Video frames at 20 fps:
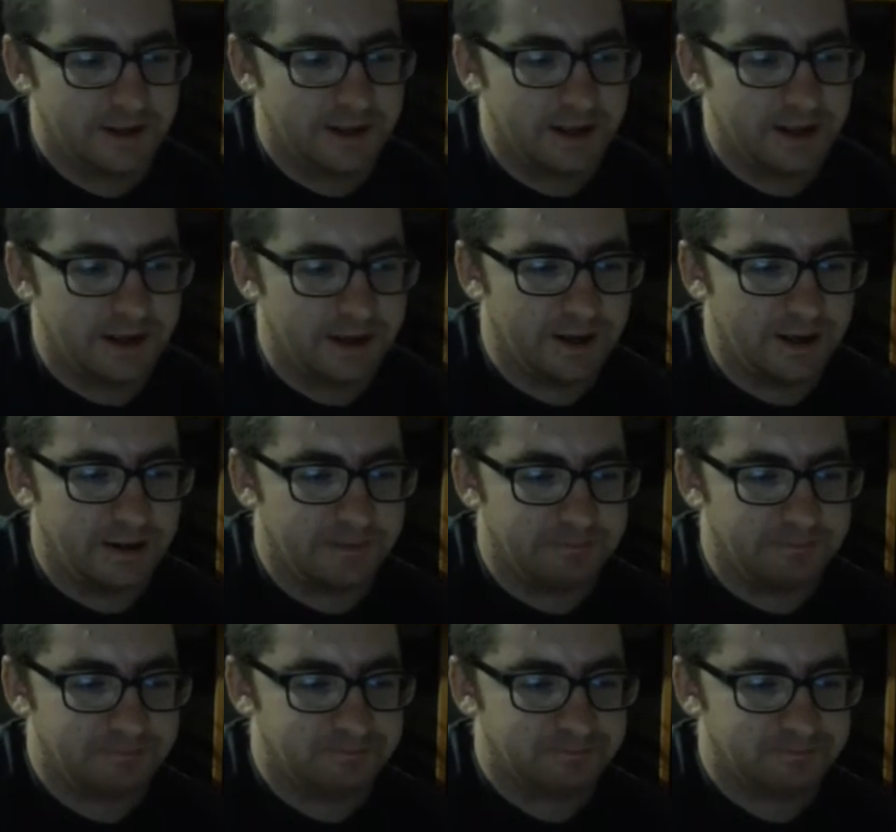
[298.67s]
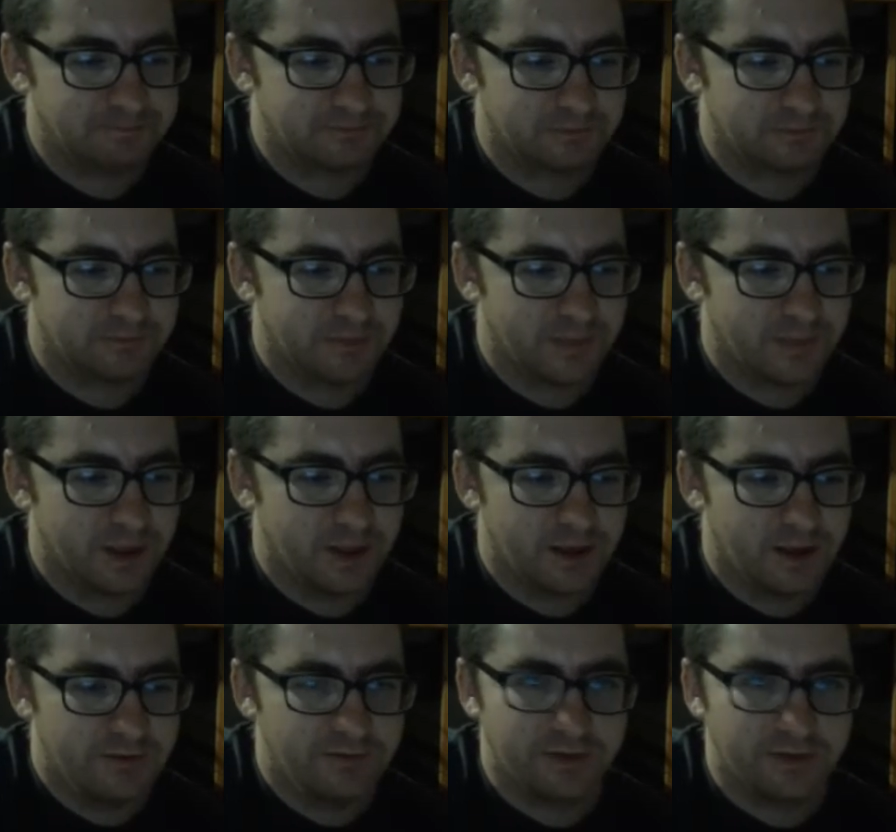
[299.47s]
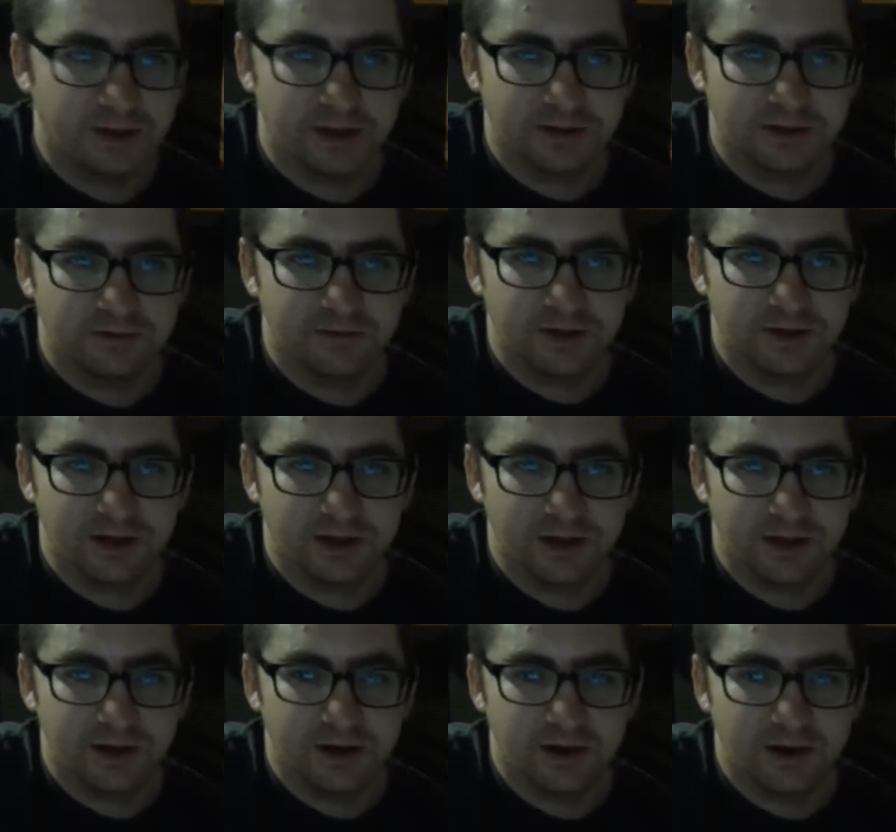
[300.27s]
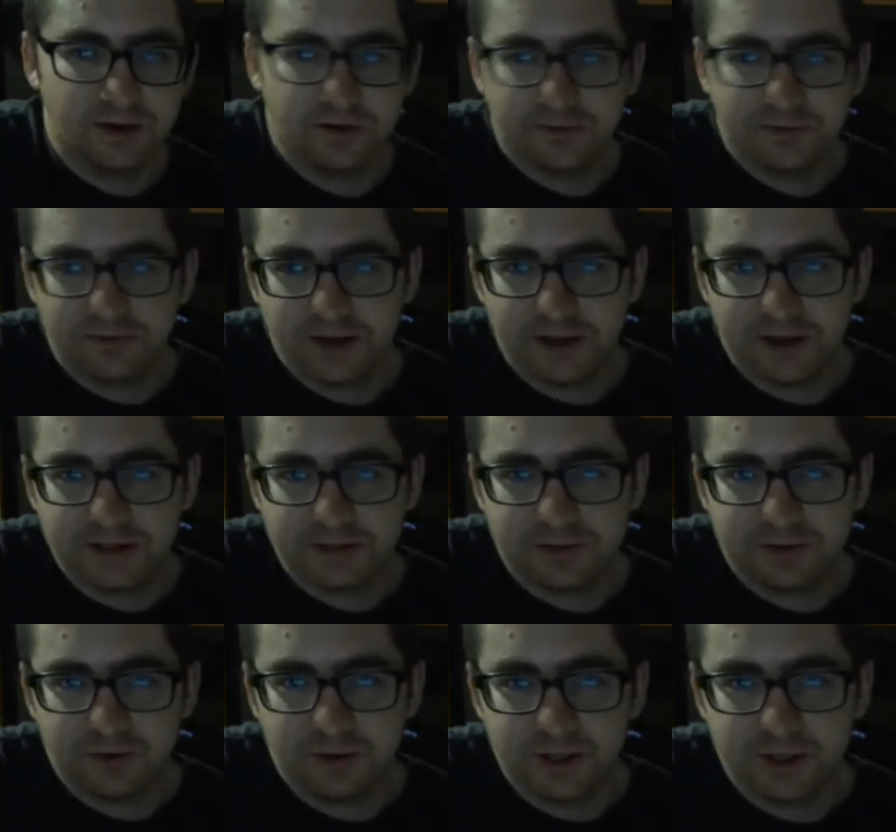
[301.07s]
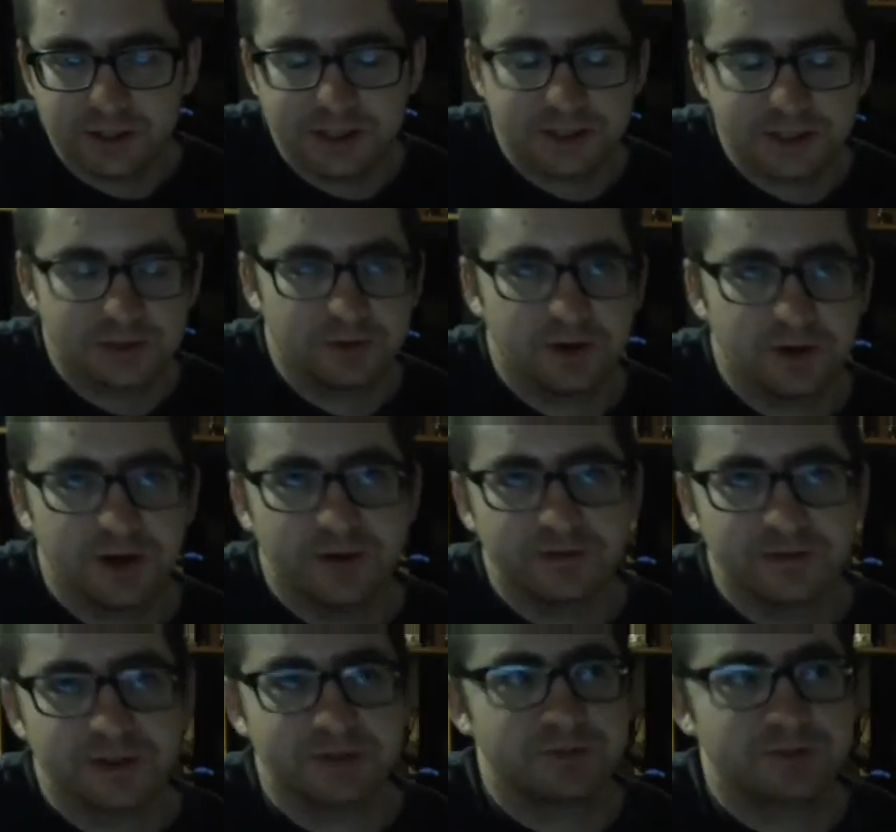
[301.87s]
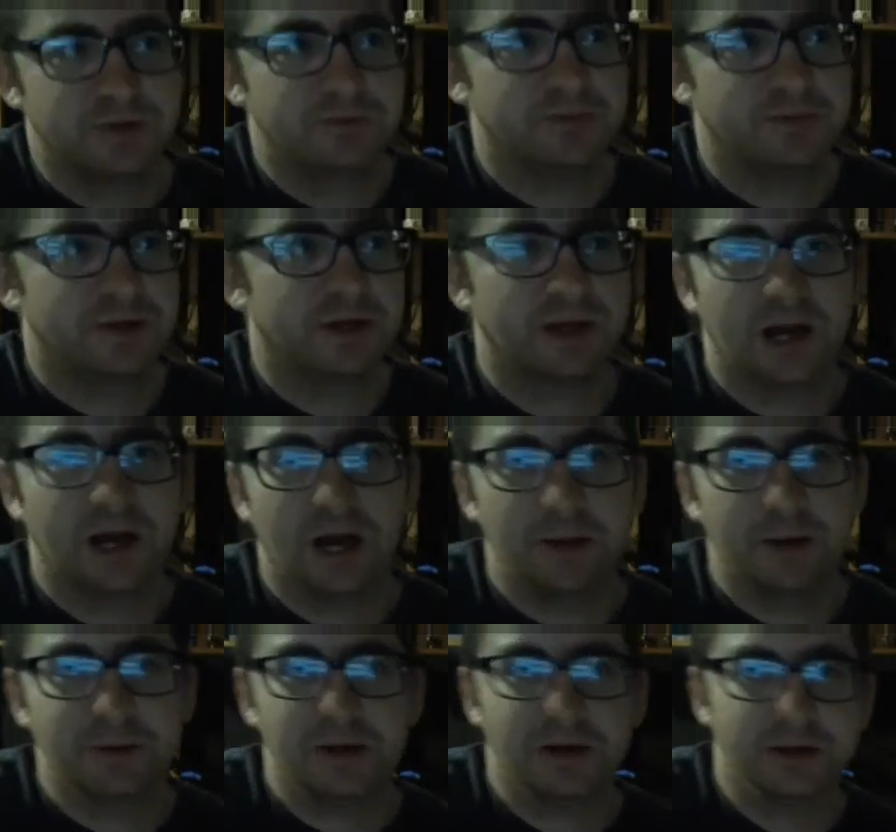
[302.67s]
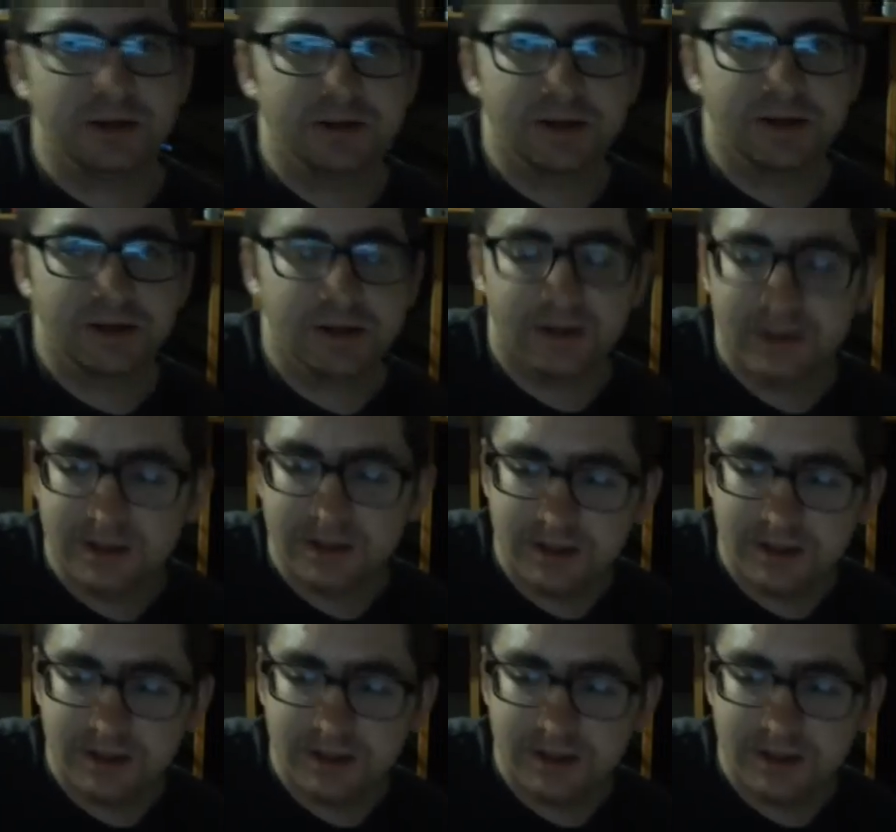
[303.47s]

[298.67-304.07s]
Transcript: If you liked the video, or if you had some questions or whatever, just put me a comment on here, and